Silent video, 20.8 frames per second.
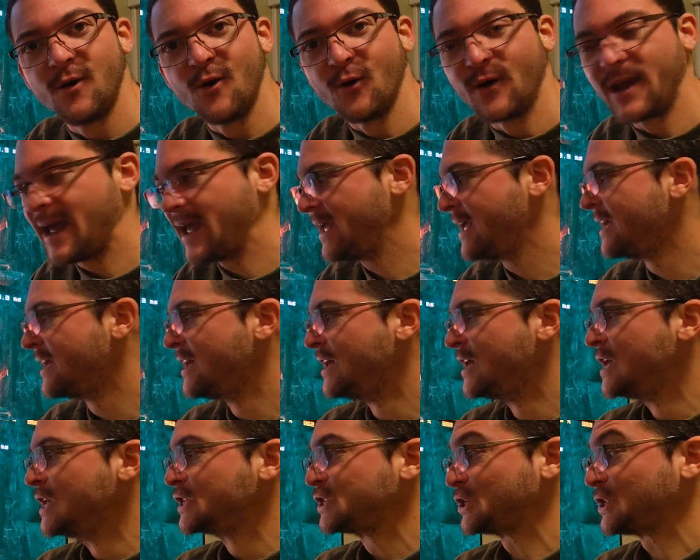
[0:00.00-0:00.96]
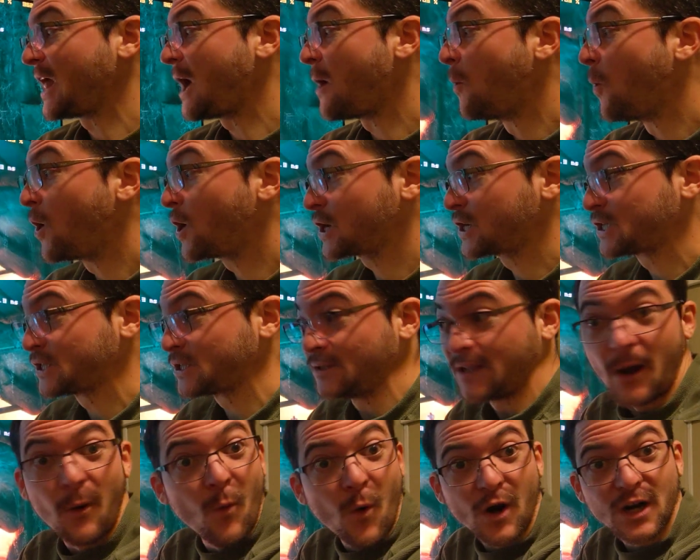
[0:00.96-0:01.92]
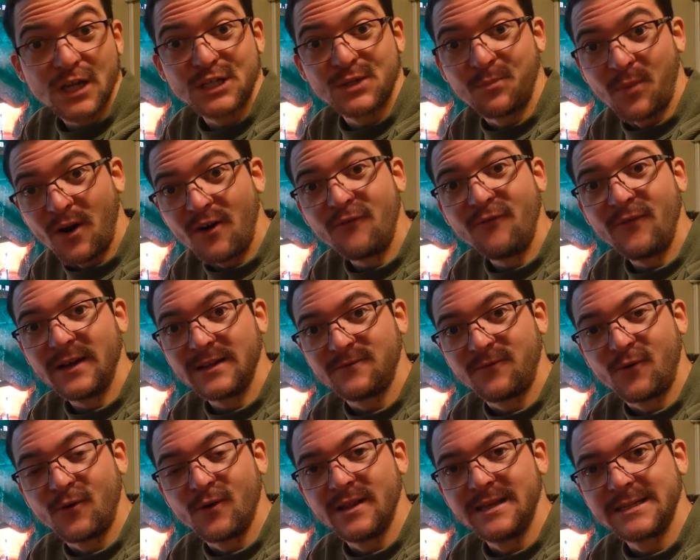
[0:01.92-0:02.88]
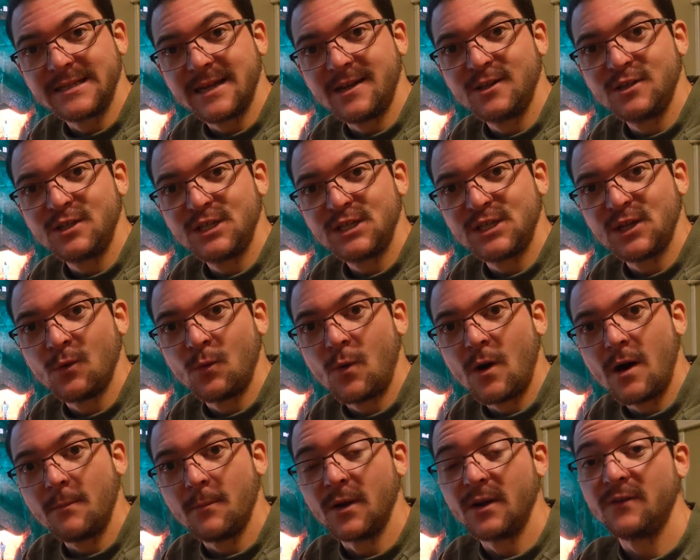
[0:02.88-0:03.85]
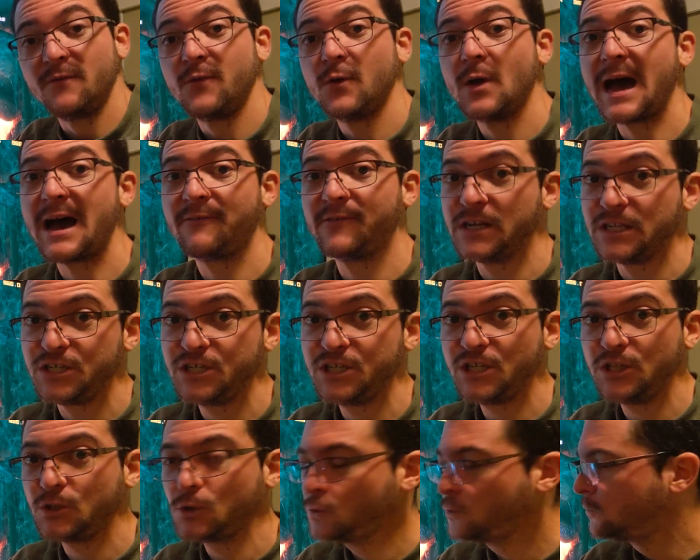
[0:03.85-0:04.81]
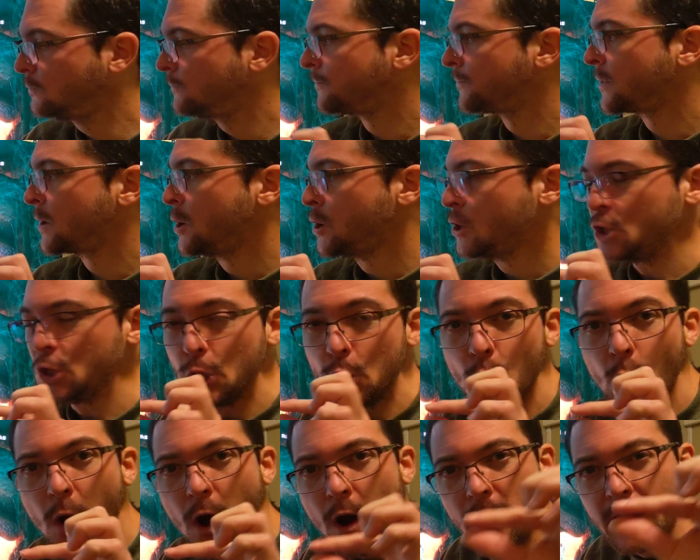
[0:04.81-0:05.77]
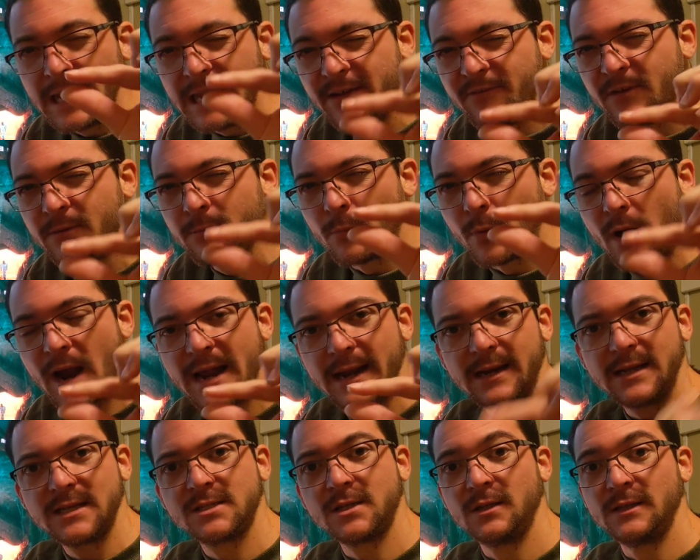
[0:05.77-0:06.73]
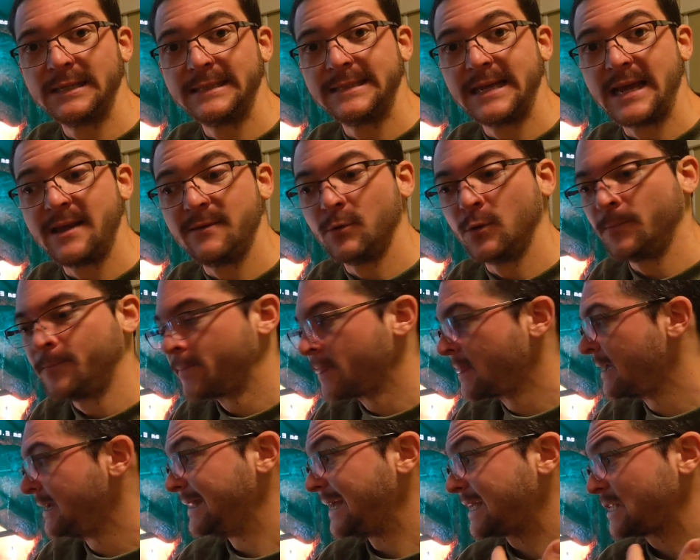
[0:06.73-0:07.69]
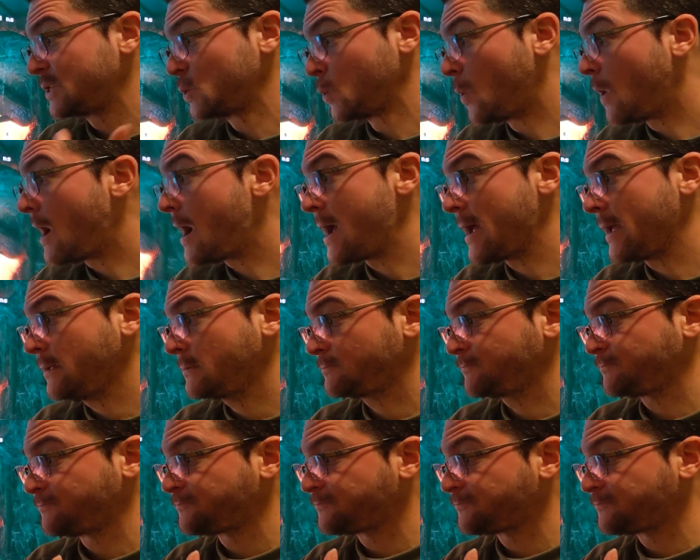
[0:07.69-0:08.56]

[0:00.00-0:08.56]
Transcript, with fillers: Okay, so that works. That works perfect for this LG C1. But if you have a G2, you are leaving brightness on the table. That's why,